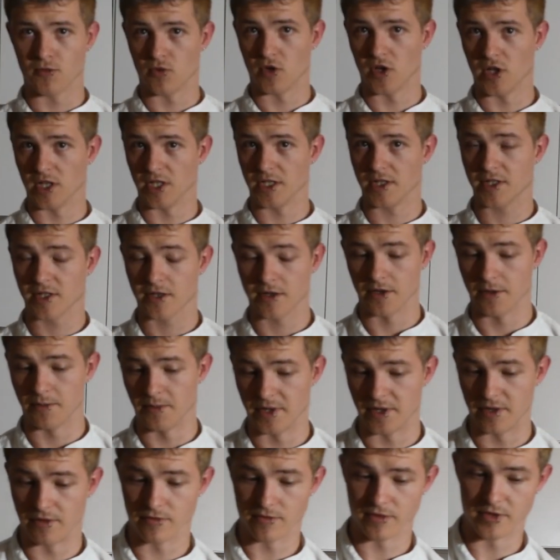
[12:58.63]
while it's got a bit
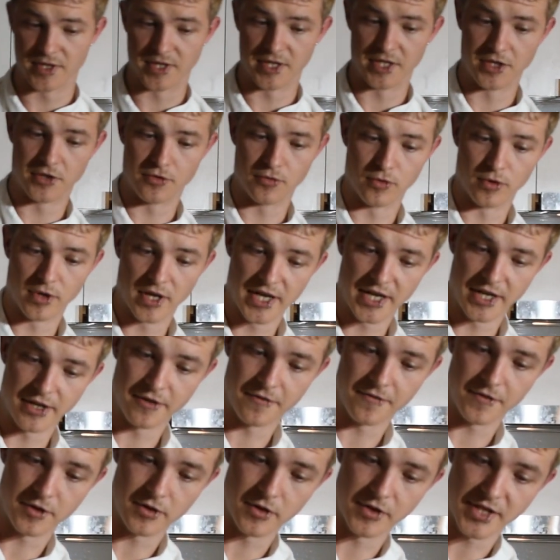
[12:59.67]
of residual heat, I
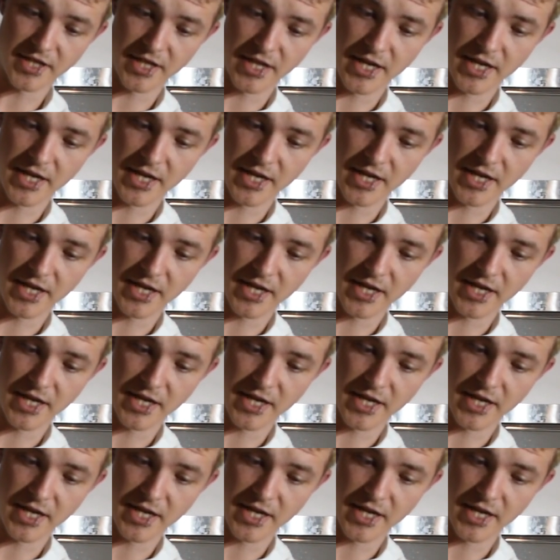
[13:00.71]
forgot to